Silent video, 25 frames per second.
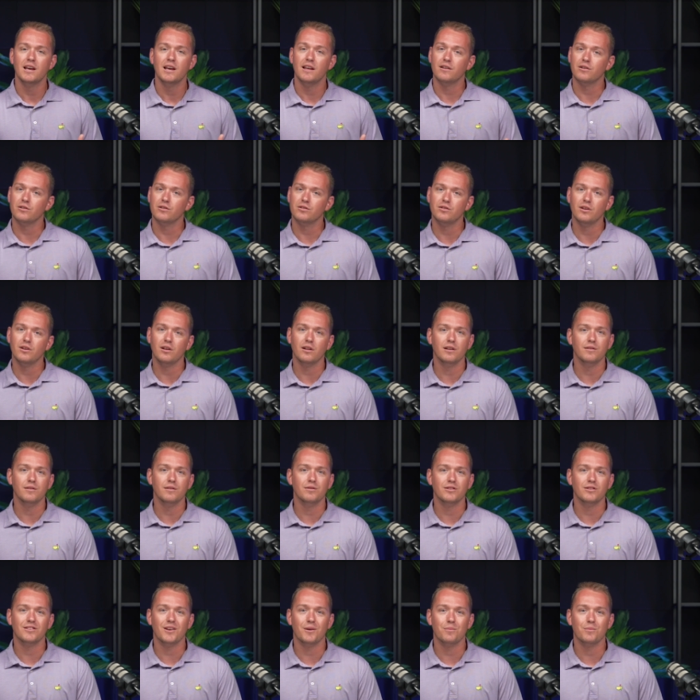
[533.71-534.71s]
and there's still
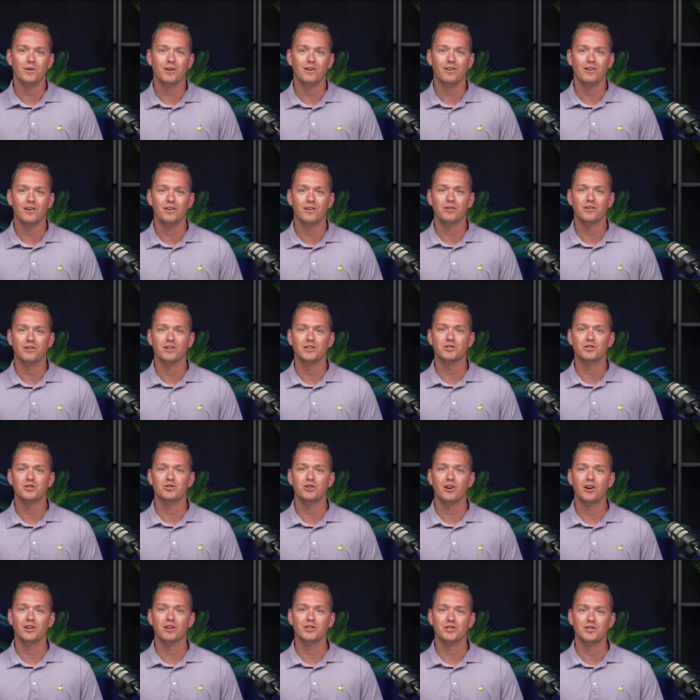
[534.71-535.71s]
even some that are under
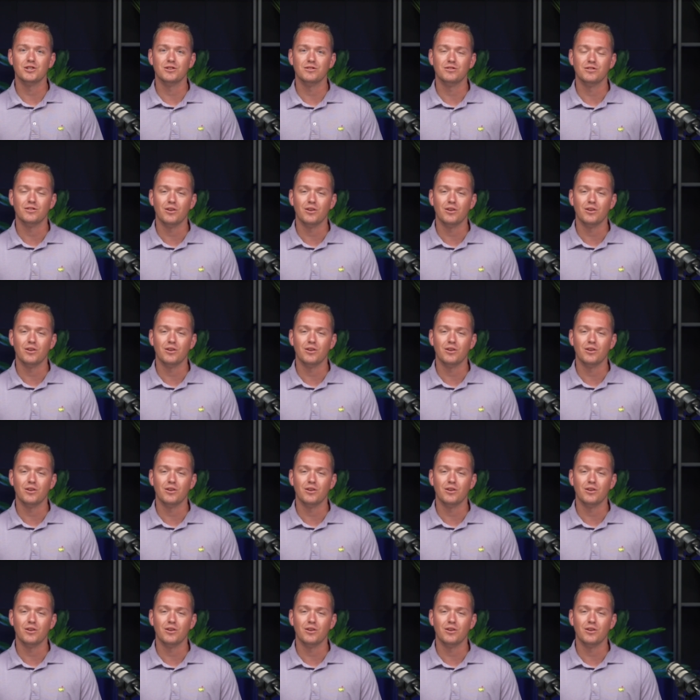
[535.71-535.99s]
construction.